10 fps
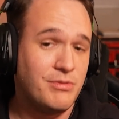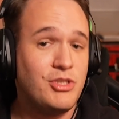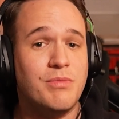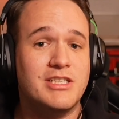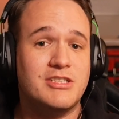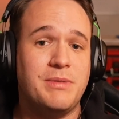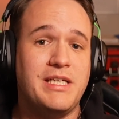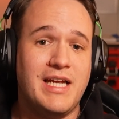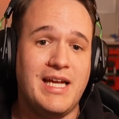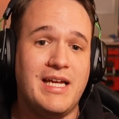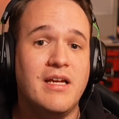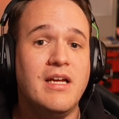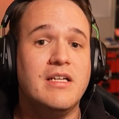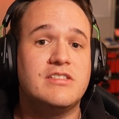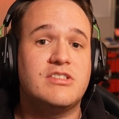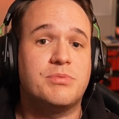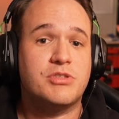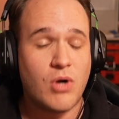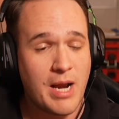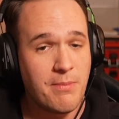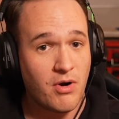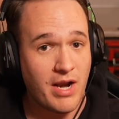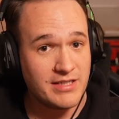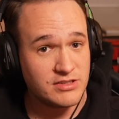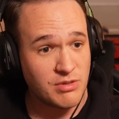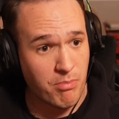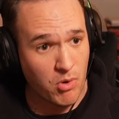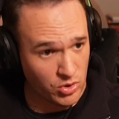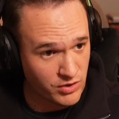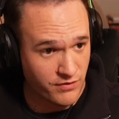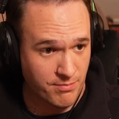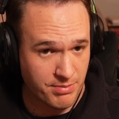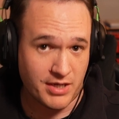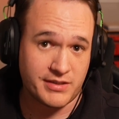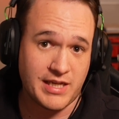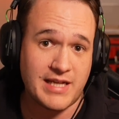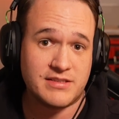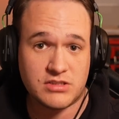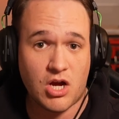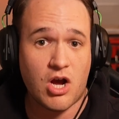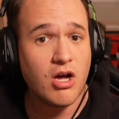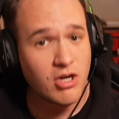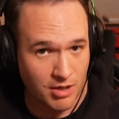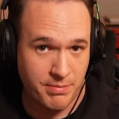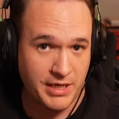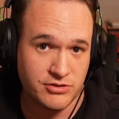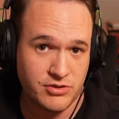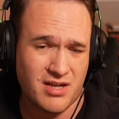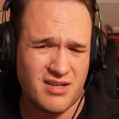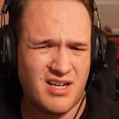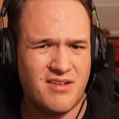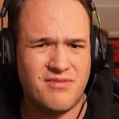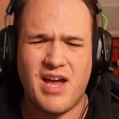you must be a subscriber and supporter of the podcast on our Patreon of,